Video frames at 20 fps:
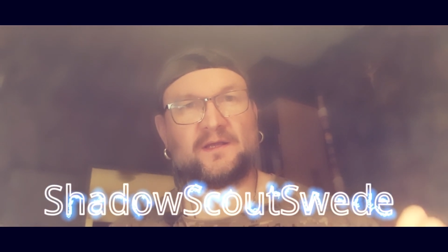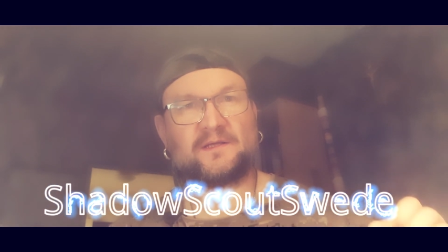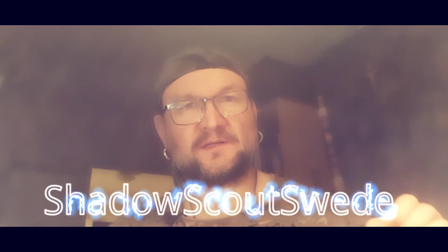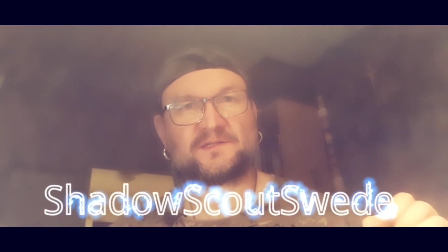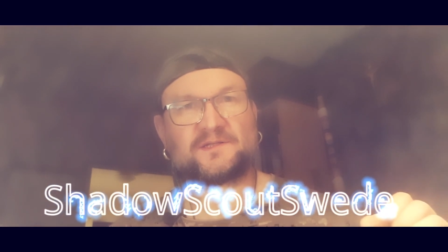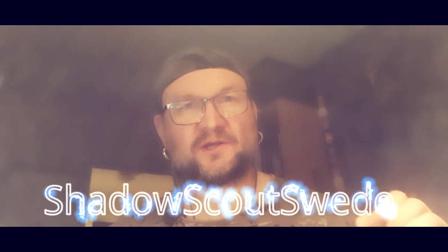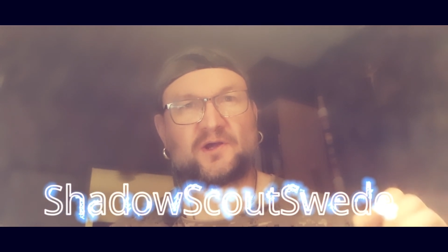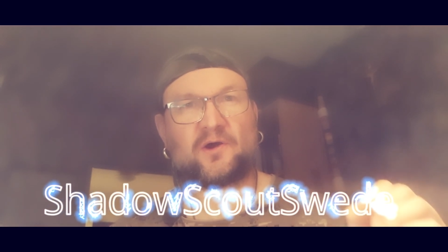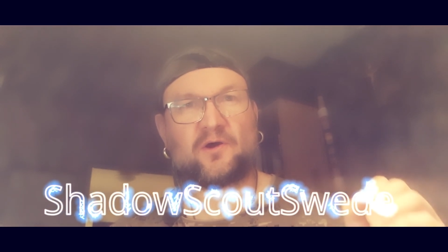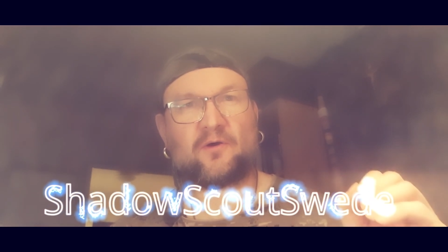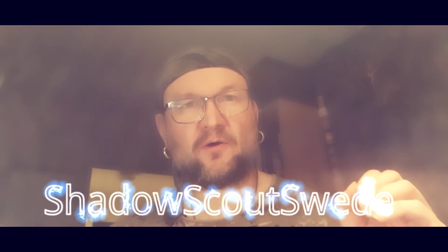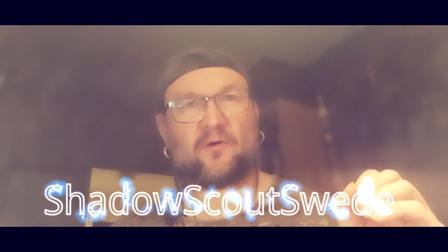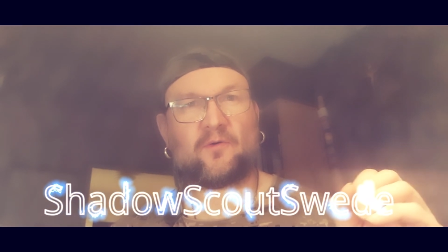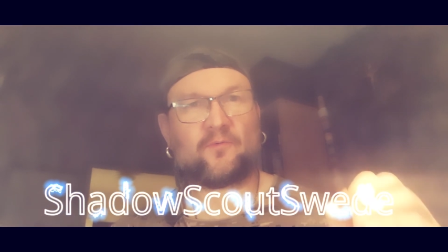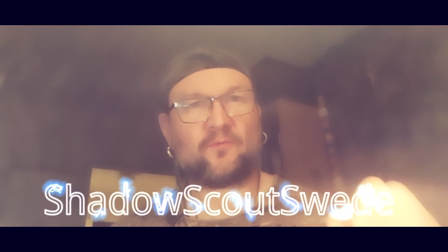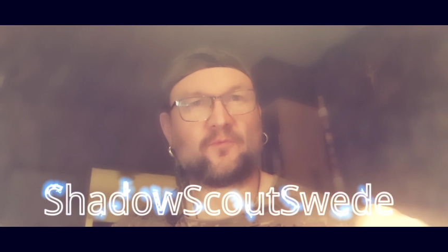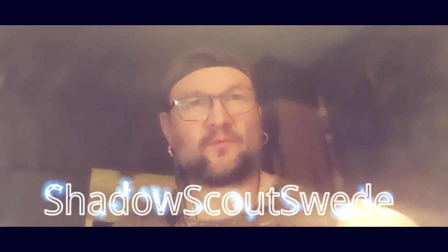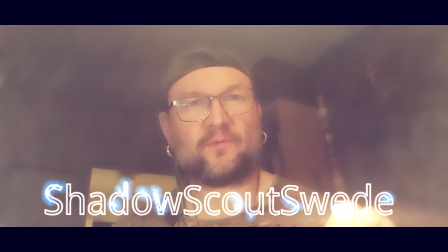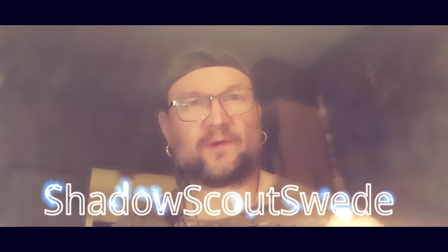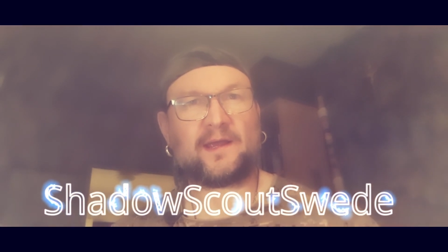So,
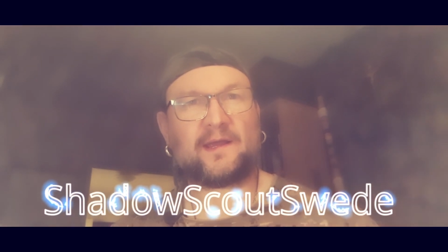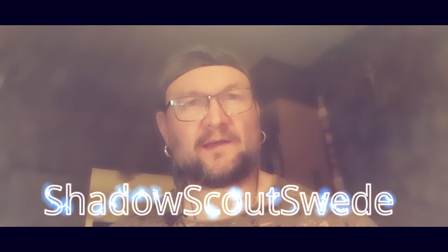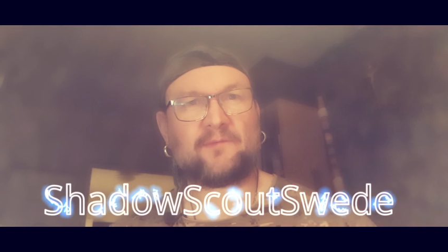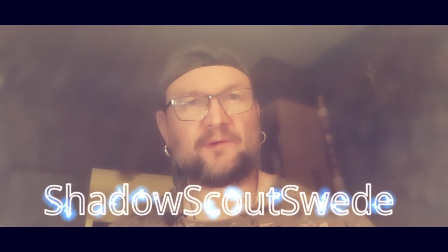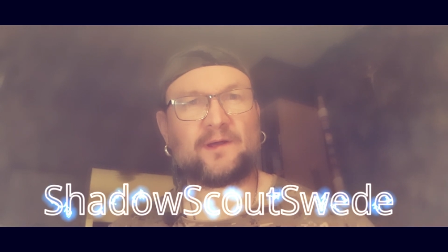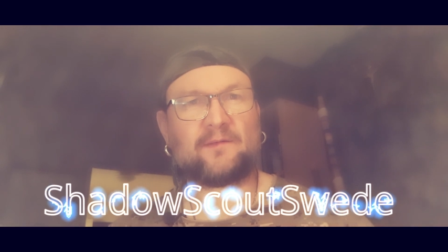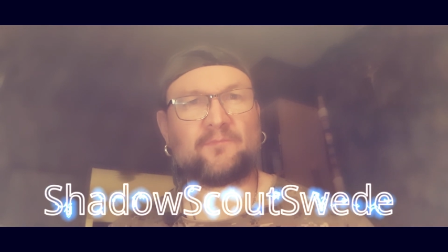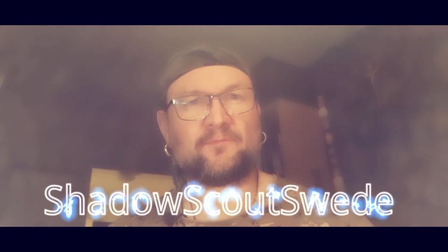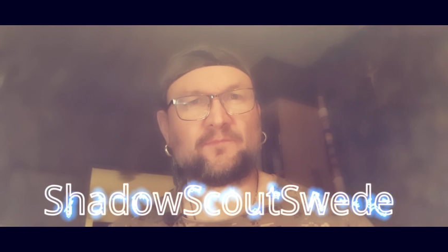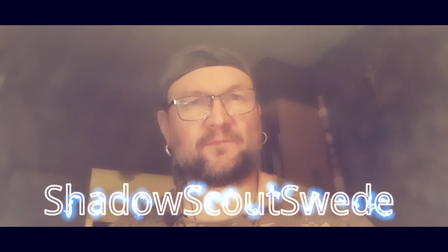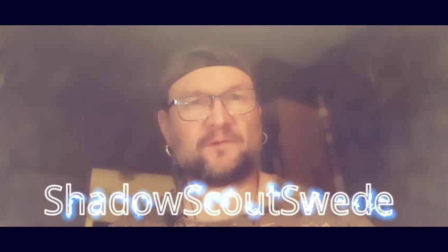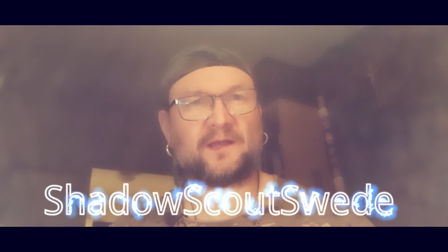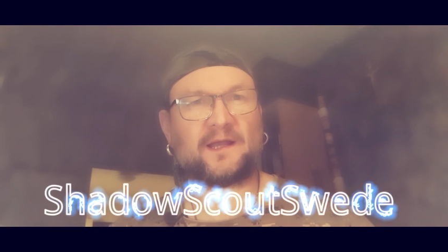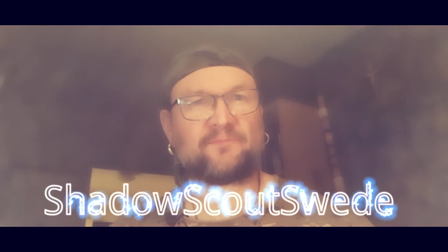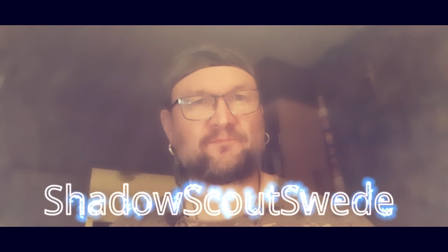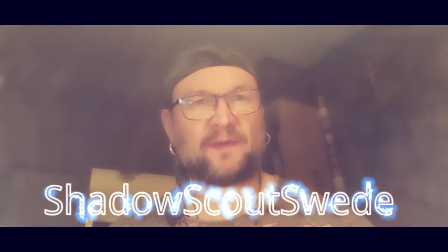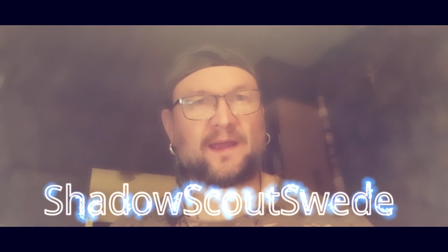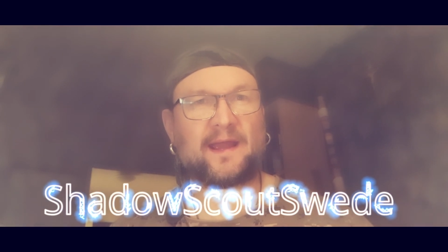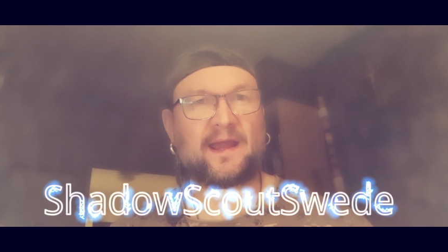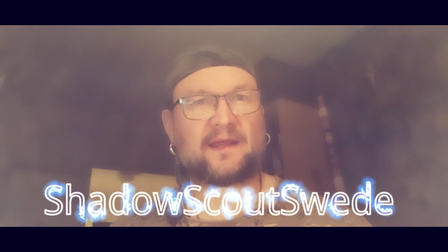we will
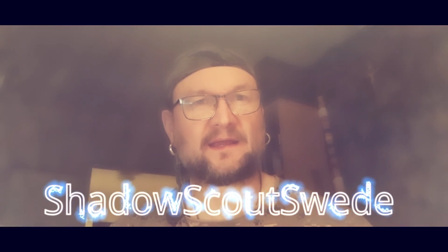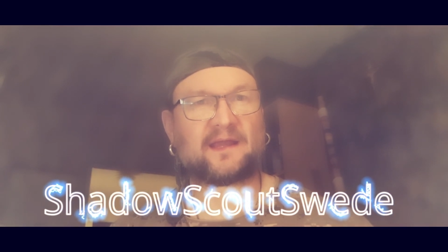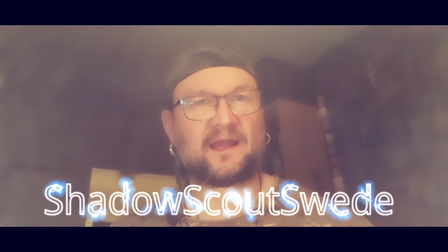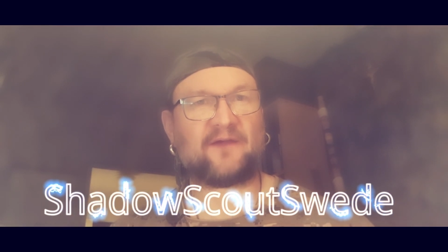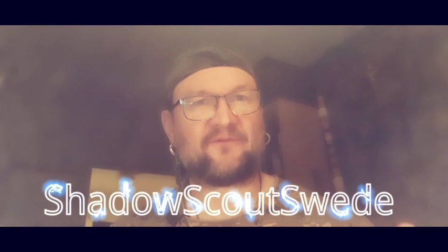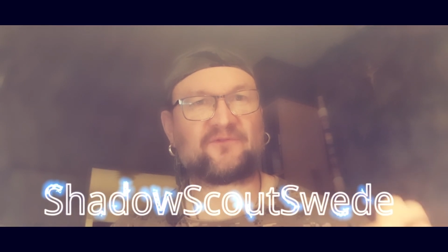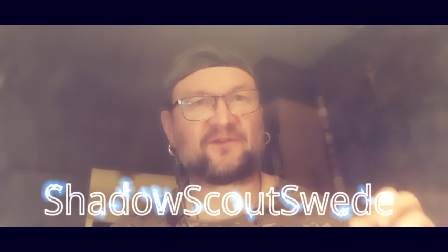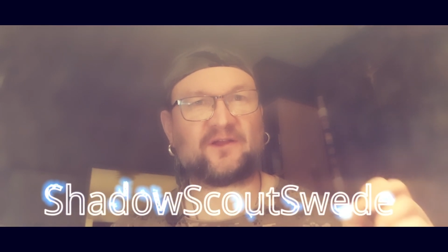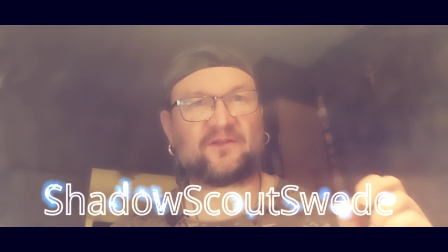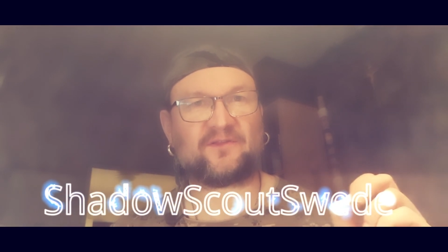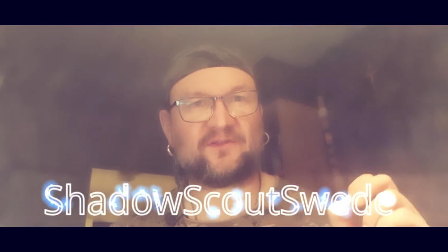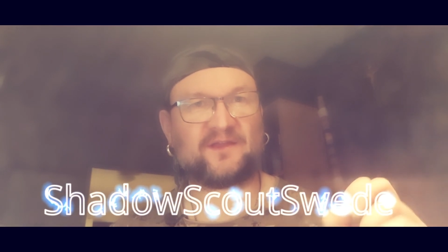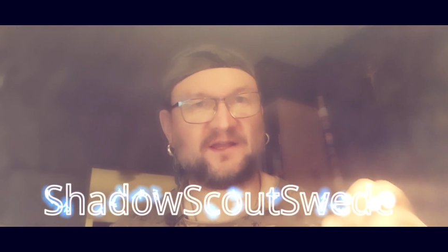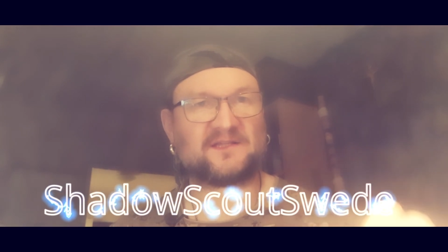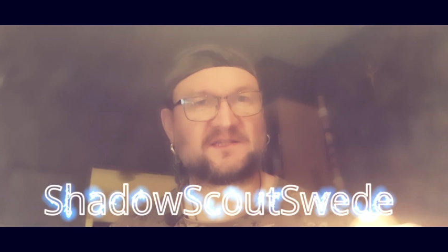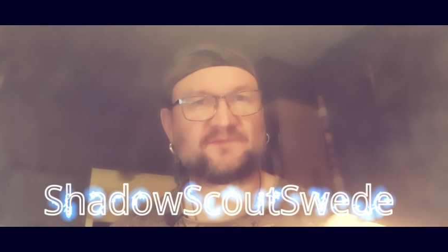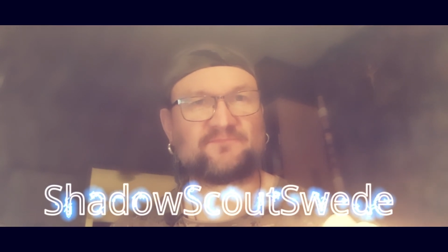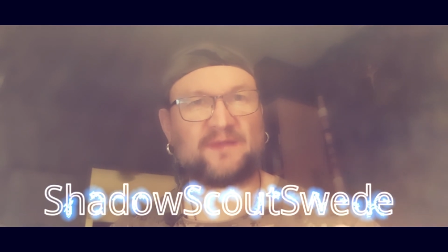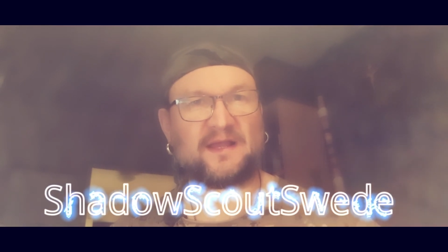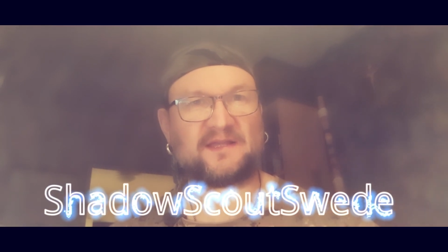get back after
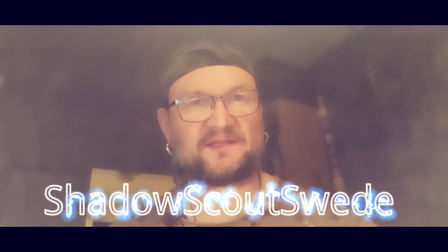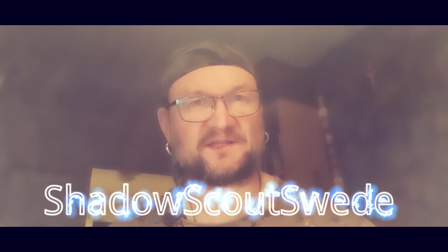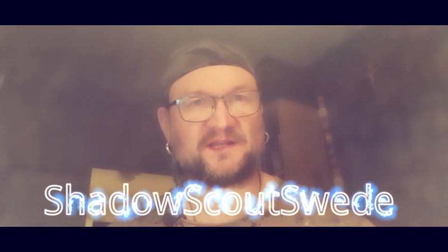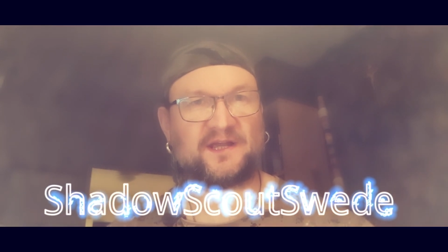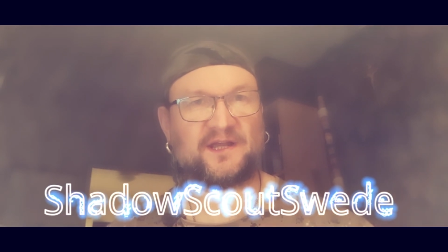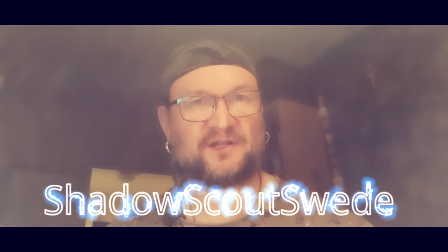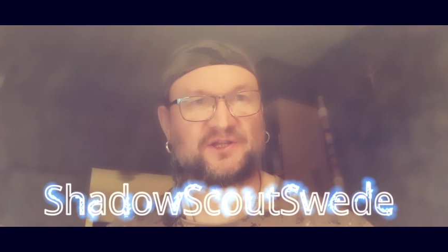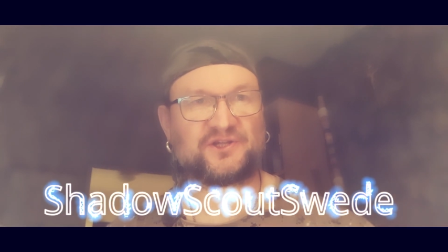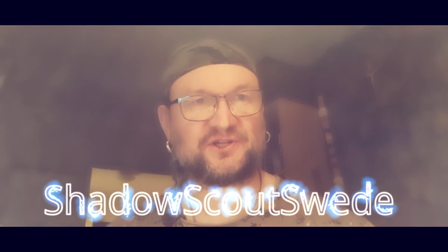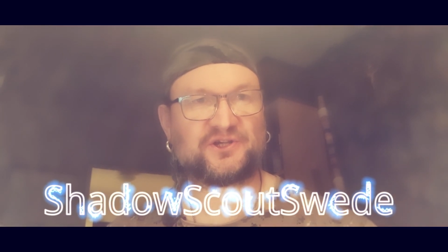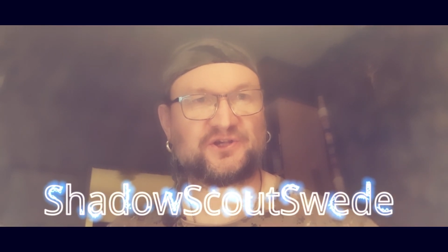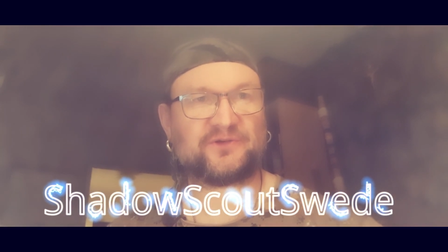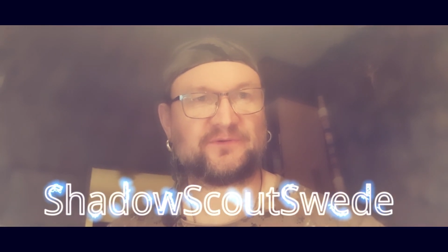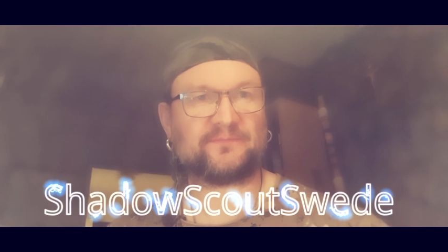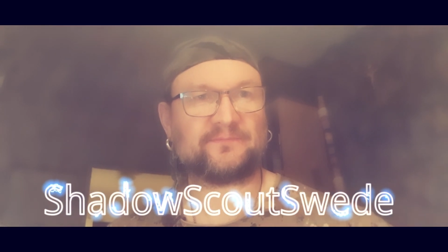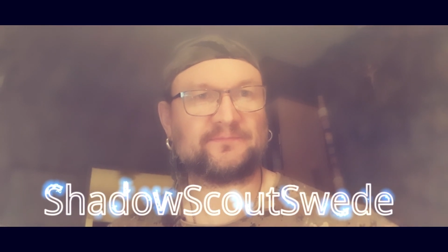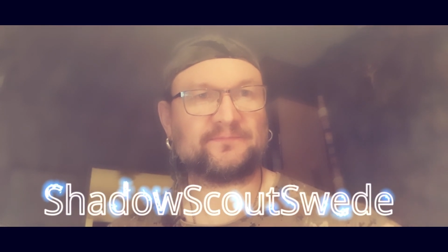this message.